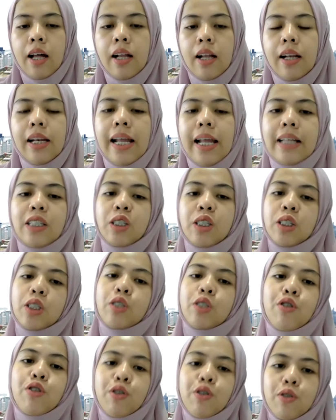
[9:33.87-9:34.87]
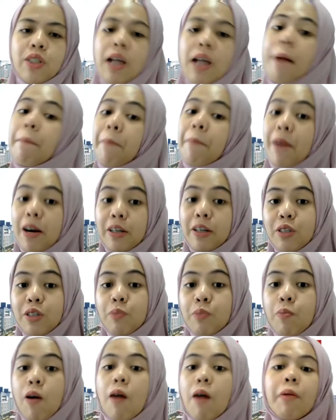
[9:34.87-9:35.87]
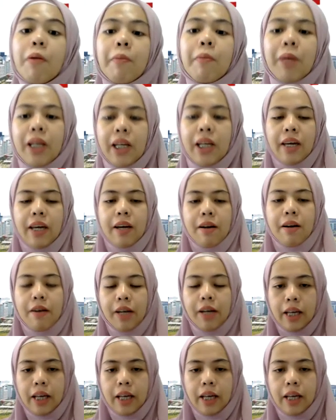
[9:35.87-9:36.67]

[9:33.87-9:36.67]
Let's do some practice problem in here.